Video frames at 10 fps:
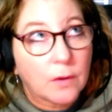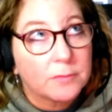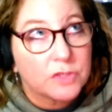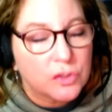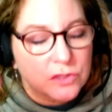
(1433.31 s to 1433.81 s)
I'm
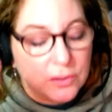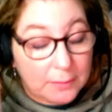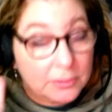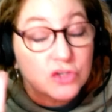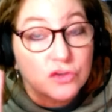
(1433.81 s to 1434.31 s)
so sorry. I'm
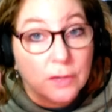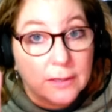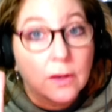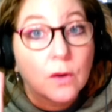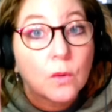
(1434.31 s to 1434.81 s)
going to try to
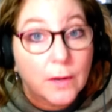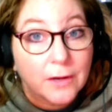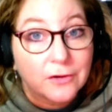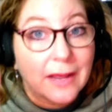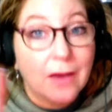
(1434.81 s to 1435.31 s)
go
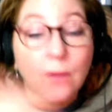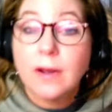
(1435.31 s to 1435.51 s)
quicker now.